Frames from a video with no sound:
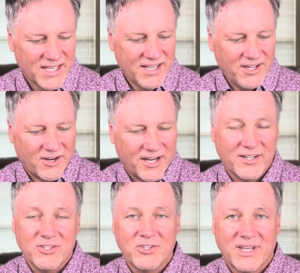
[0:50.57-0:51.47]
All right,
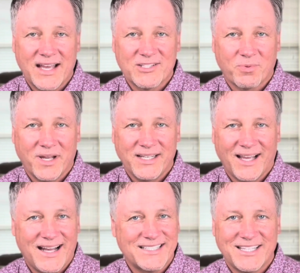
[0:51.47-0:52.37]
are you guys ready?
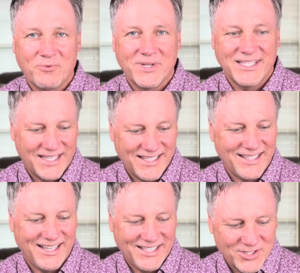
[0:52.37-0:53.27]
I say we
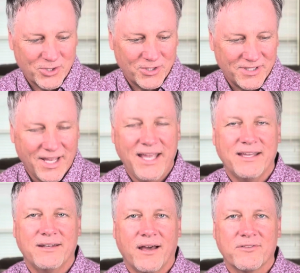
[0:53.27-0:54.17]
get into it. Hey,
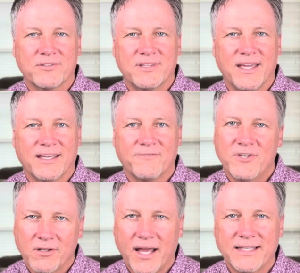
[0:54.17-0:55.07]
another thing, if
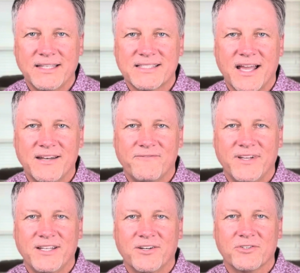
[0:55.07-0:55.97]
you like these kind of
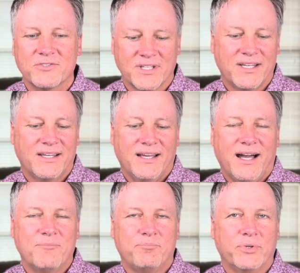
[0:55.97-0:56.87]
videos,
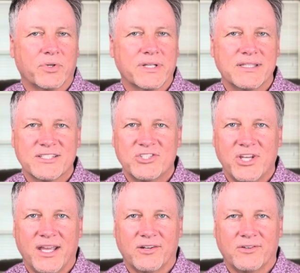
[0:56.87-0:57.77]
I'm building this
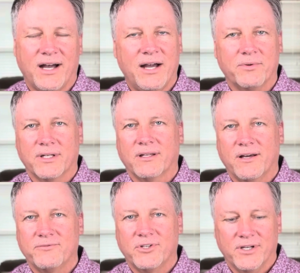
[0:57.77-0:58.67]
channel. I would
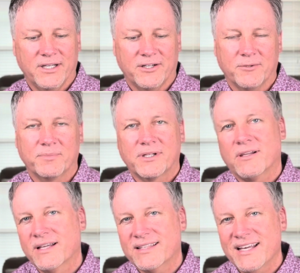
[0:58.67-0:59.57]
love your help.
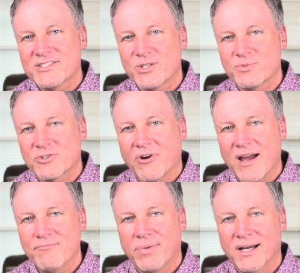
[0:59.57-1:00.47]
Click that
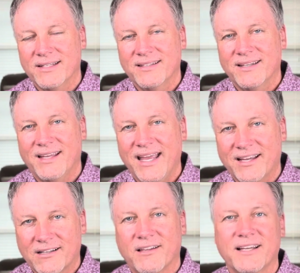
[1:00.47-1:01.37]
subscribe button
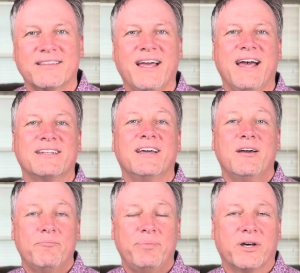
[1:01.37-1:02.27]
and click that
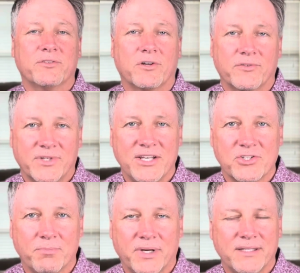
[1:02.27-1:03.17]
bell
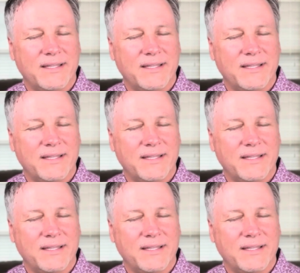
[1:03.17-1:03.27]
notification button.